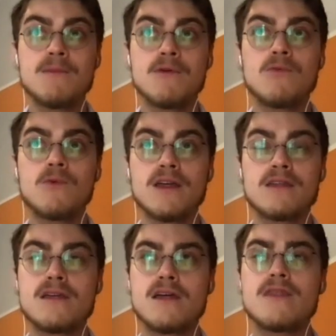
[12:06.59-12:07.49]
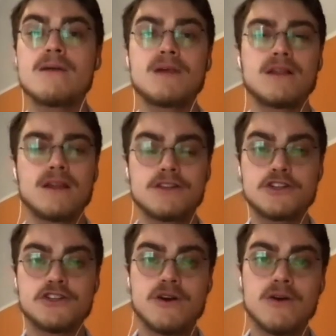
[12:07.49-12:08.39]
with the ability to
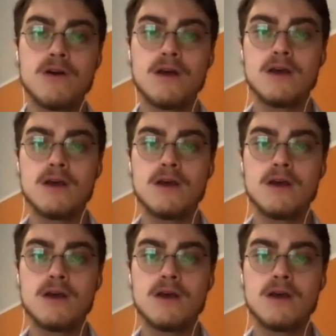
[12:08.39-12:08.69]
show